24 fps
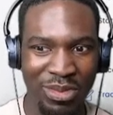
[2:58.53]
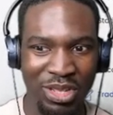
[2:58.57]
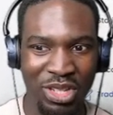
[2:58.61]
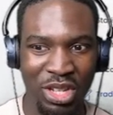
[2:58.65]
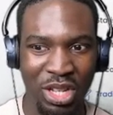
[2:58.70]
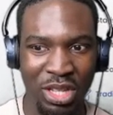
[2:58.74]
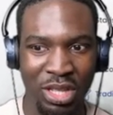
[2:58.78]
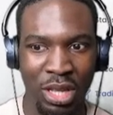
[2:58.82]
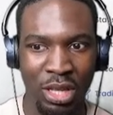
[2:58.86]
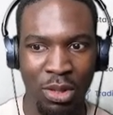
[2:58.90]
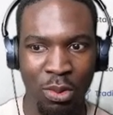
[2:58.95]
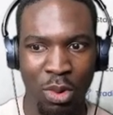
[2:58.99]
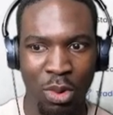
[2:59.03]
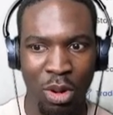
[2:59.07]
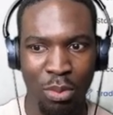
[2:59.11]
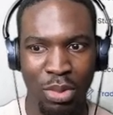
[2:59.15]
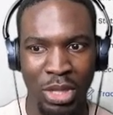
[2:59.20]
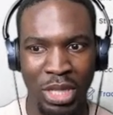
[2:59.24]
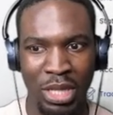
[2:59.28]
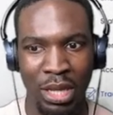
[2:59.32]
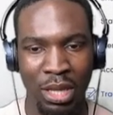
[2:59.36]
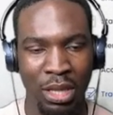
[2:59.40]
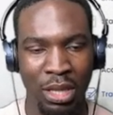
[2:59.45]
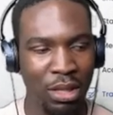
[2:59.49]
just under
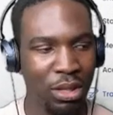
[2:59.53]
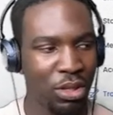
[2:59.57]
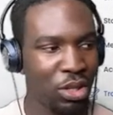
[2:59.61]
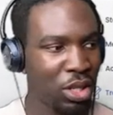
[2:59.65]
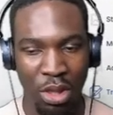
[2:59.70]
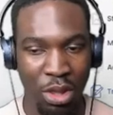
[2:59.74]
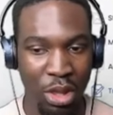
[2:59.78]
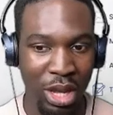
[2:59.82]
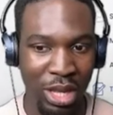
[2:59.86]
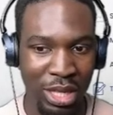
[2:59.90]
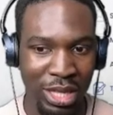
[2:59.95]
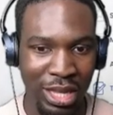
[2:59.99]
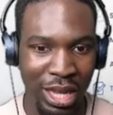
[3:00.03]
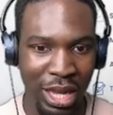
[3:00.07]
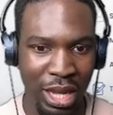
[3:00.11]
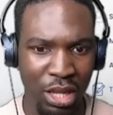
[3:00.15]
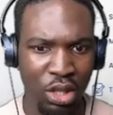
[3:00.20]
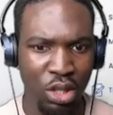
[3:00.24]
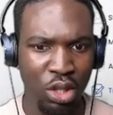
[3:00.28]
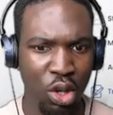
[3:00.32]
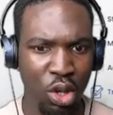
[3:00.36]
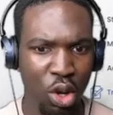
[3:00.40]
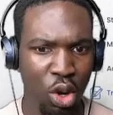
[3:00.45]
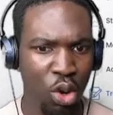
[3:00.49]
1% on the third
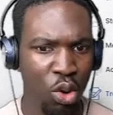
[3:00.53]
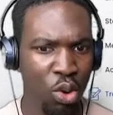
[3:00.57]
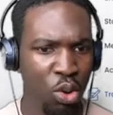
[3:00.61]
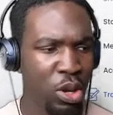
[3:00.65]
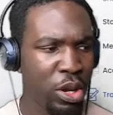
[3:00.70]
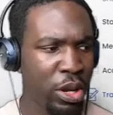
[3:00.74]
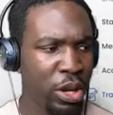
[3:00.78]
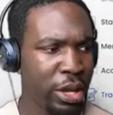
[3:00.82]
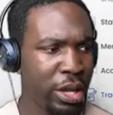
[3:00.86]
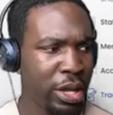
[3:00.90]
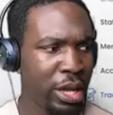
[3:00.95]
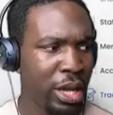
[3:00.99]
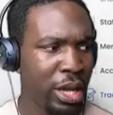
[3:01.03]
day. So